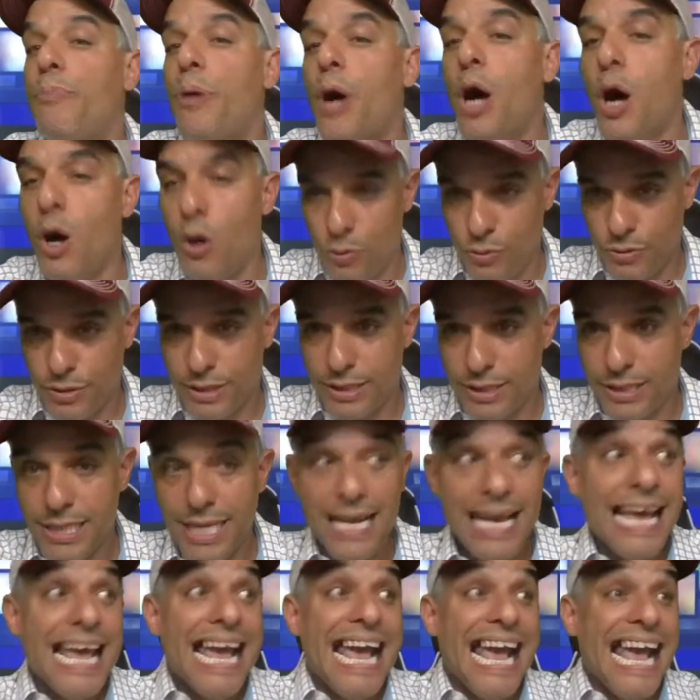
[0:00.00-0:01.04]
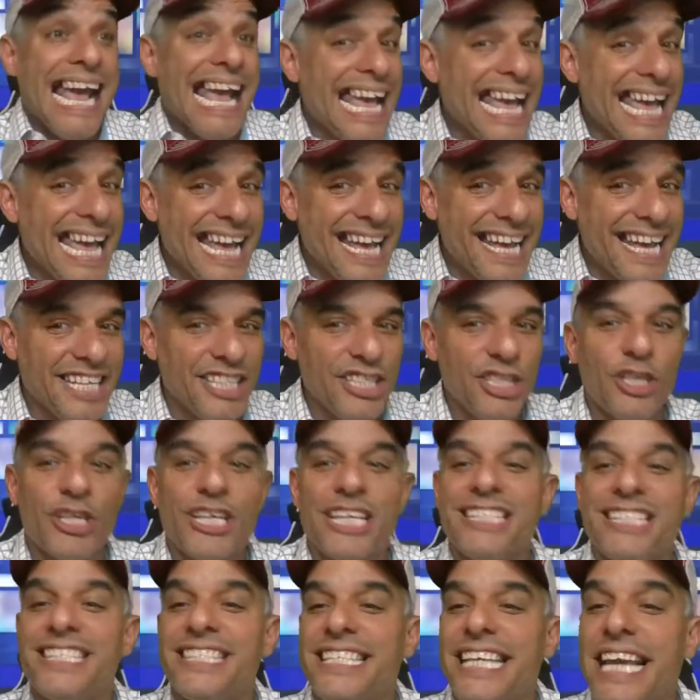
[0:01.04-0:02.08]
posts. And you
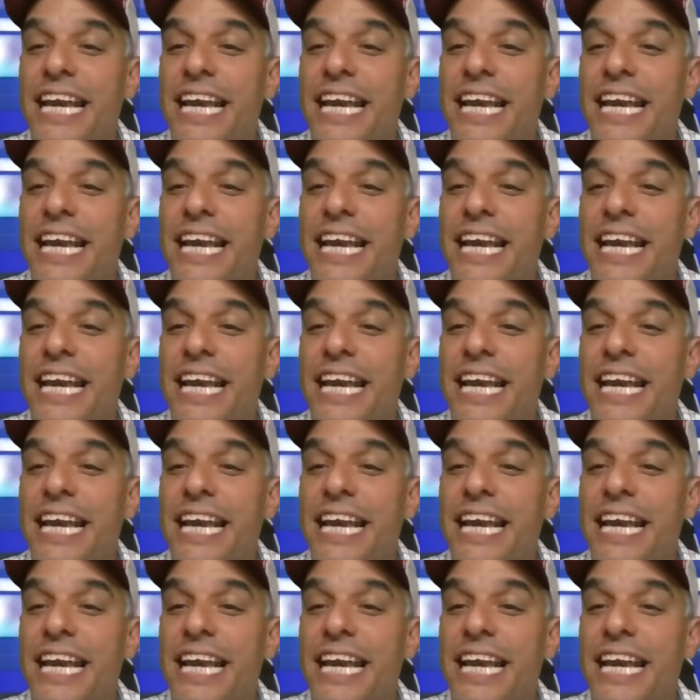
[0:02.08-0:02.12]
can